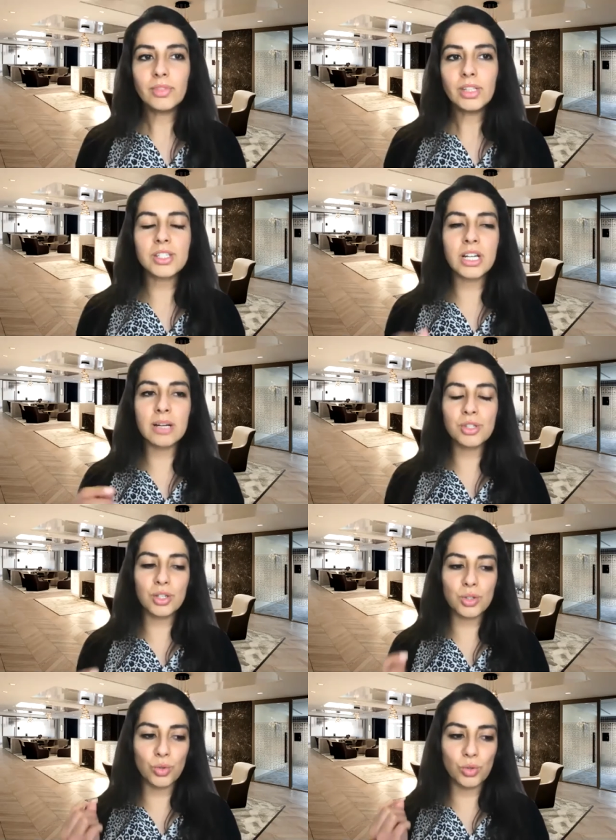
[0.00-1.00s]
tonight i'm doing a
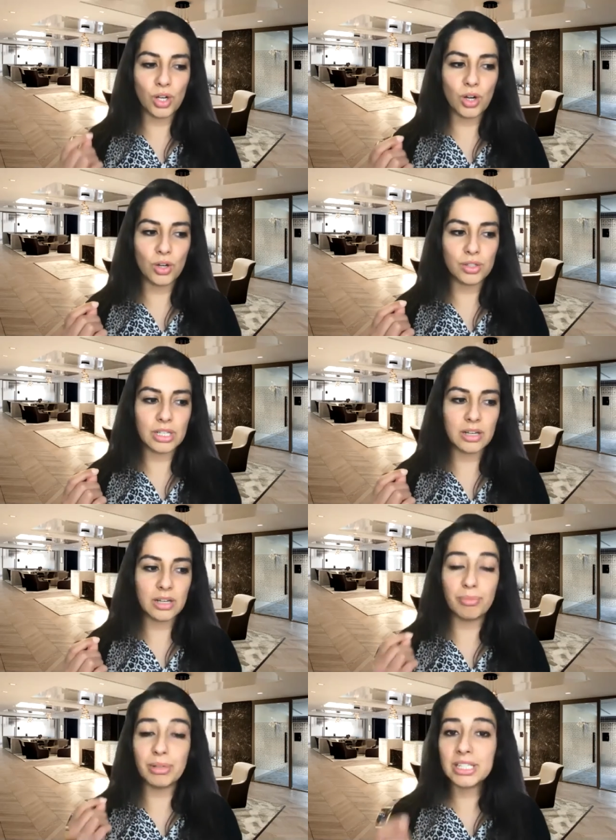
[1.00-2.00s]
call on uh,
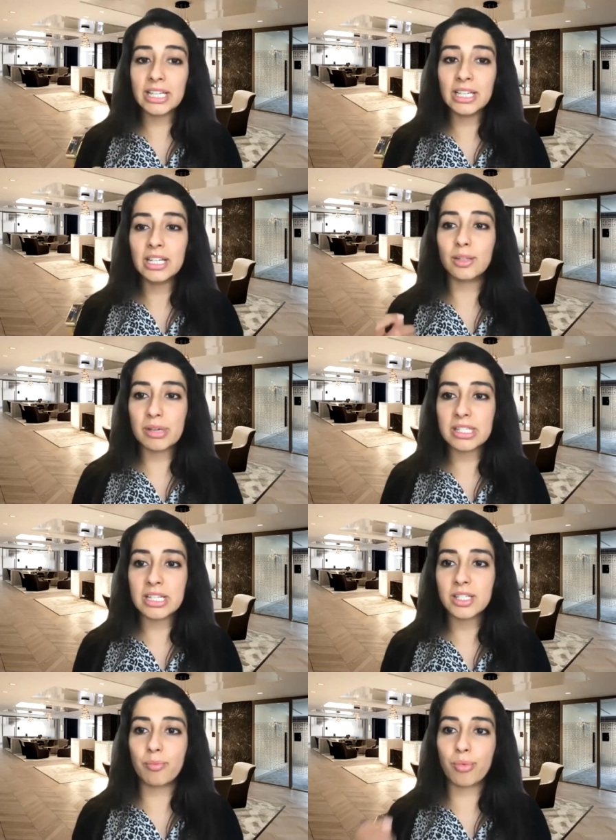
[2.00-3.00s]
building the
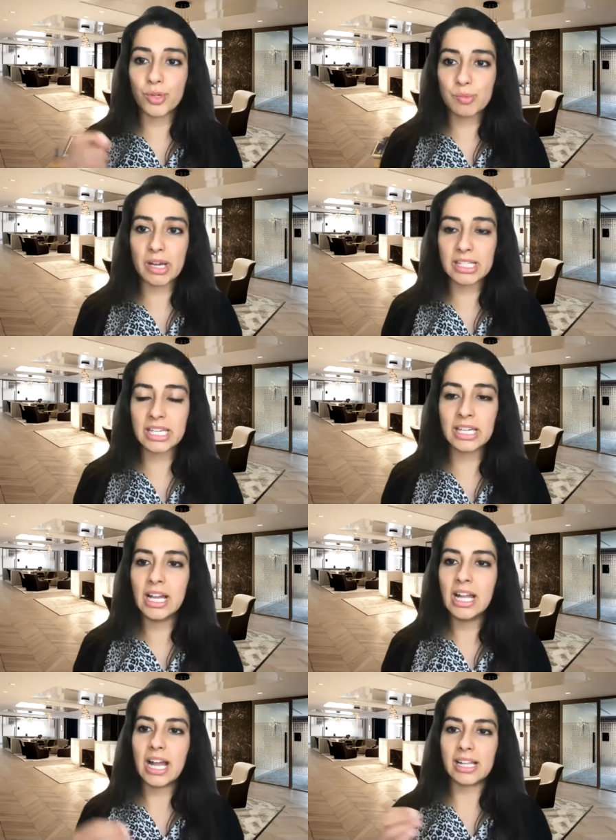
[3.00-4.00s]
business so prospecting
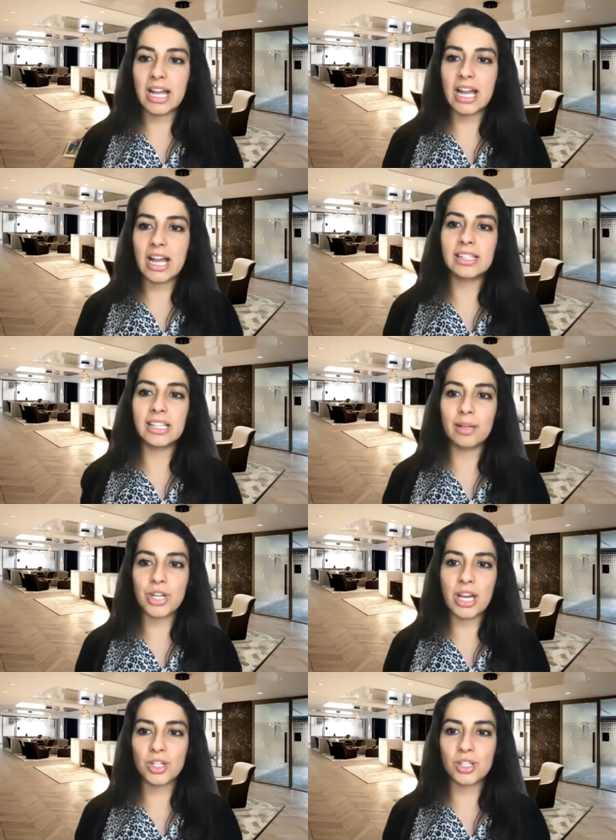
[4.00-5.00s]
and handling
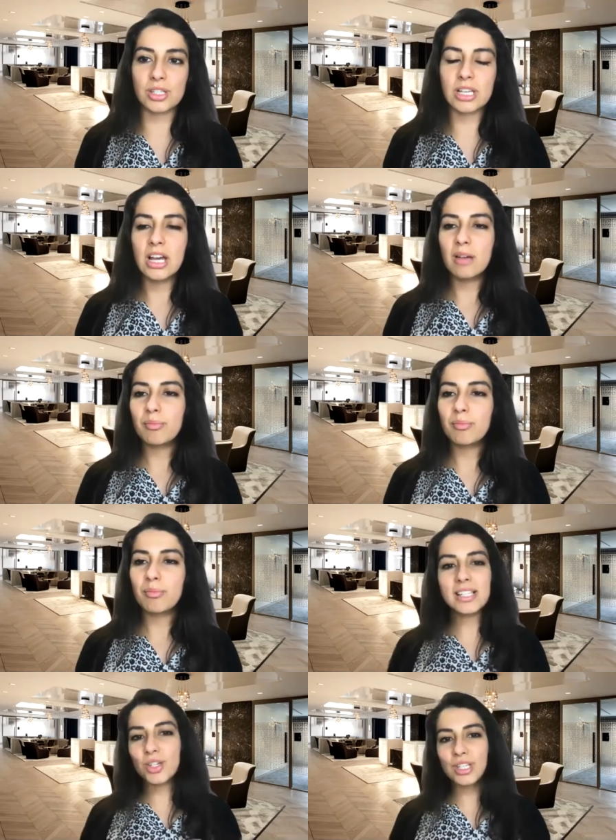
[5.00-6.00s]
objections but
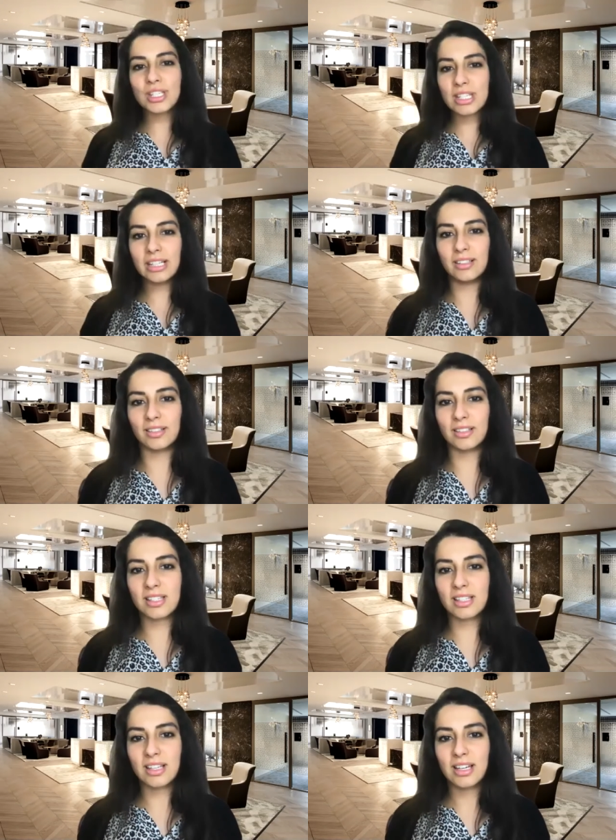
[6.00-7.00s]
these are just skills
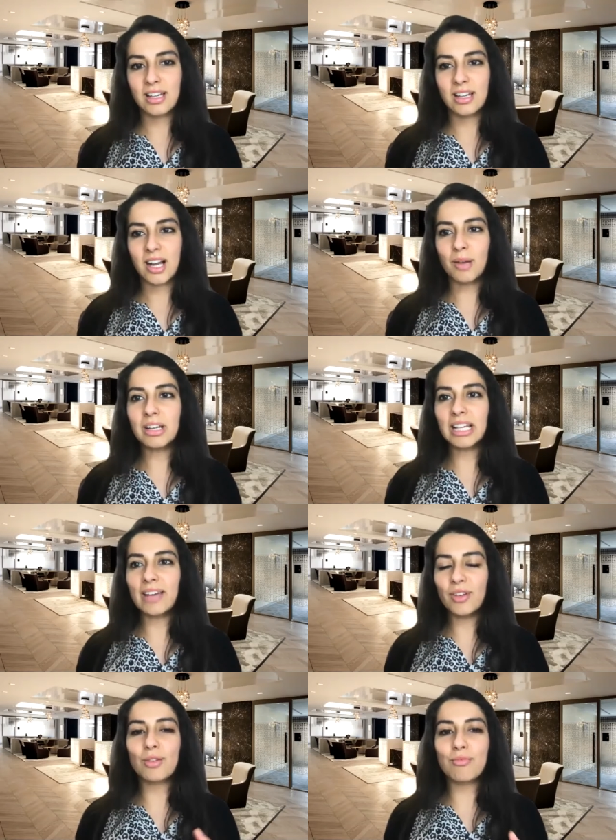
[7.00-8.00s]
i'm going to
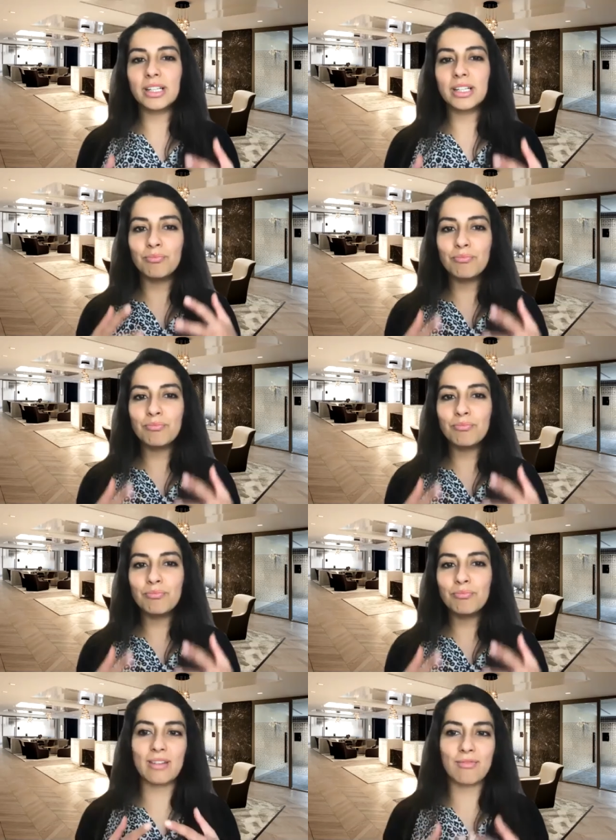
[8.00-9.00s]
give you the real meat
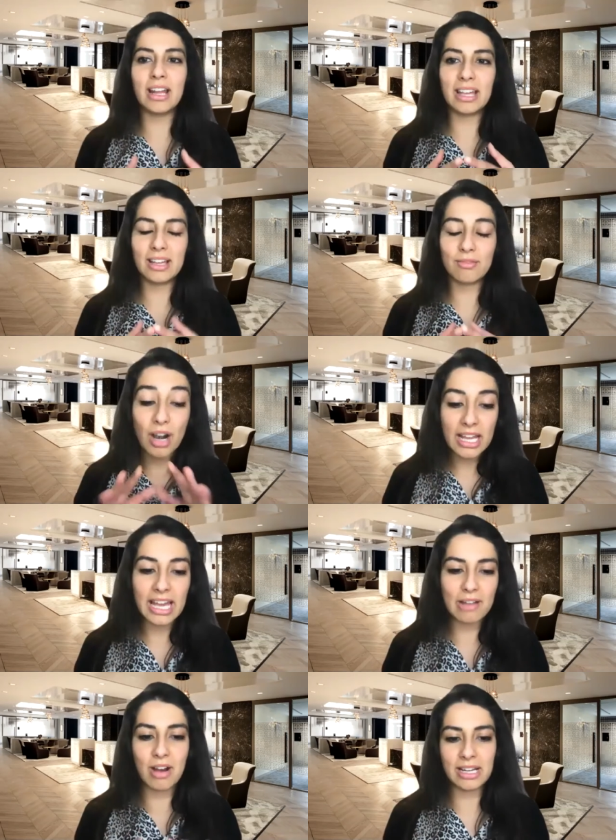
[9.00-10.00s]
here right right
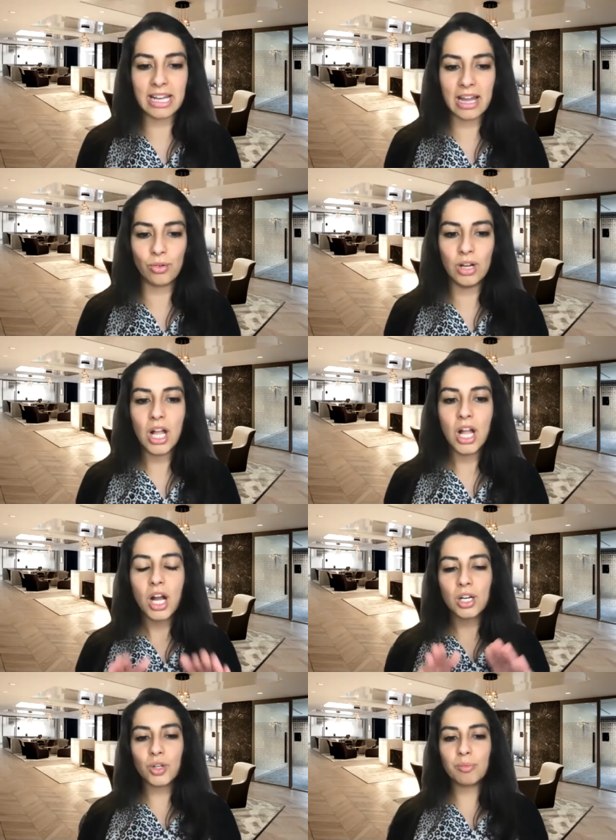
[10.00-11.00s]
here right now
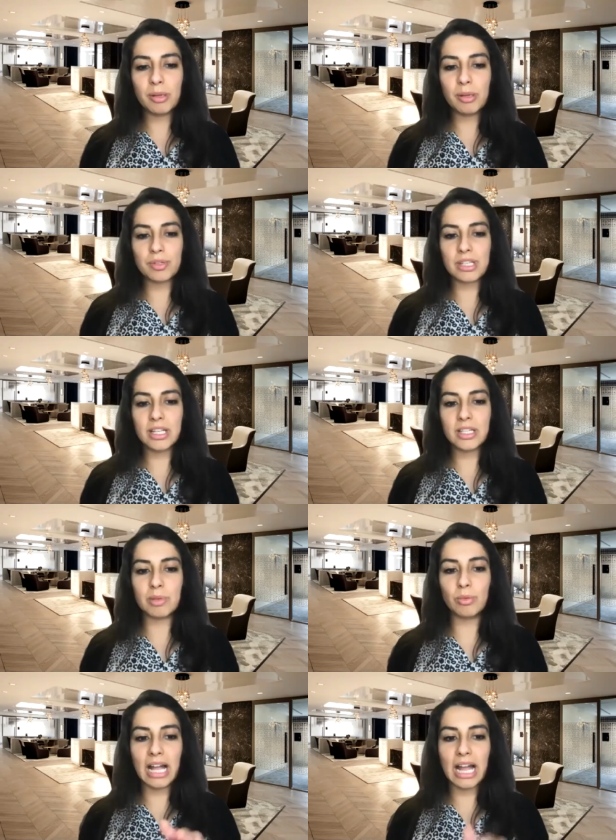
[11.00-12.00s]
a lot of people say to me
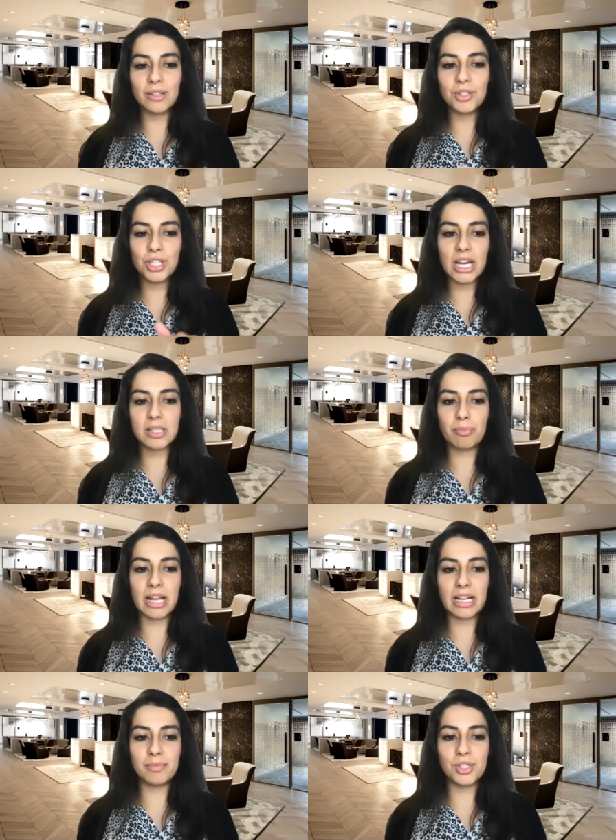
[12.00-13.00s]
well how did you get to
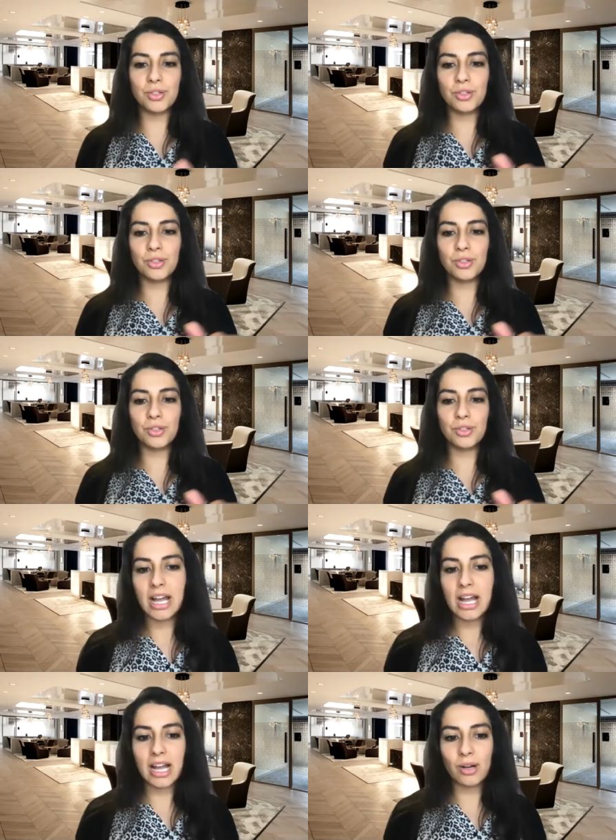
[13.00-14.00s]
platinum 2k
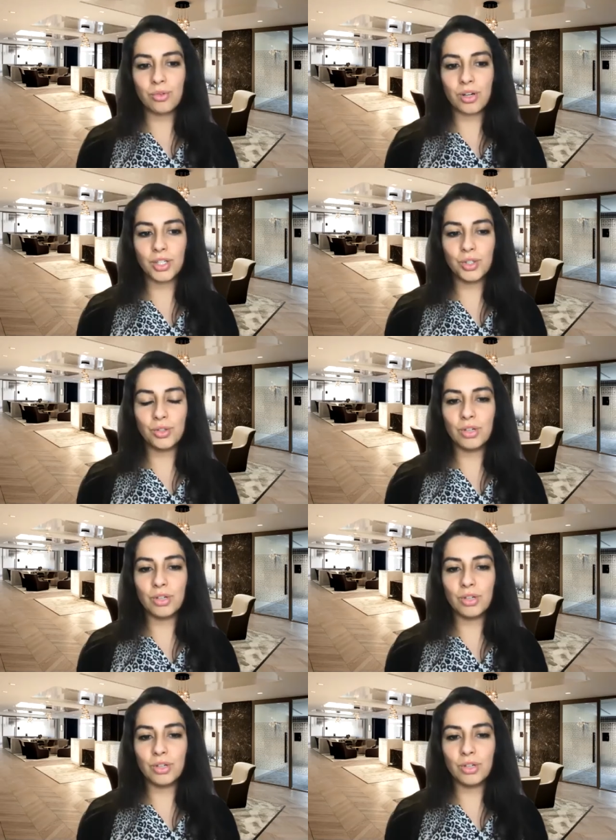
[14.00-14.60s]
how are you